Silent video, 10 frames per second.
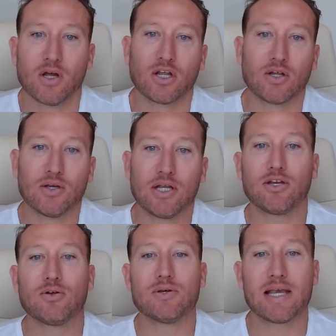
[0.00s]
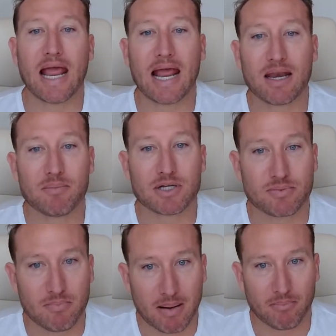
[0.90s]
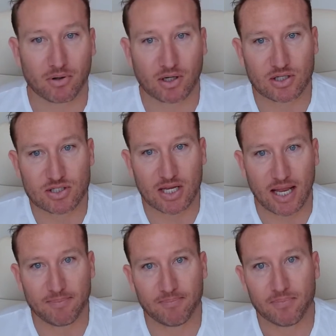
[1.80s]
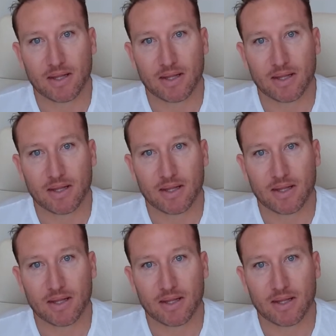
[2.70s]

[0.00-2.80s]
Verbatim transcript: you need unanimous member consent.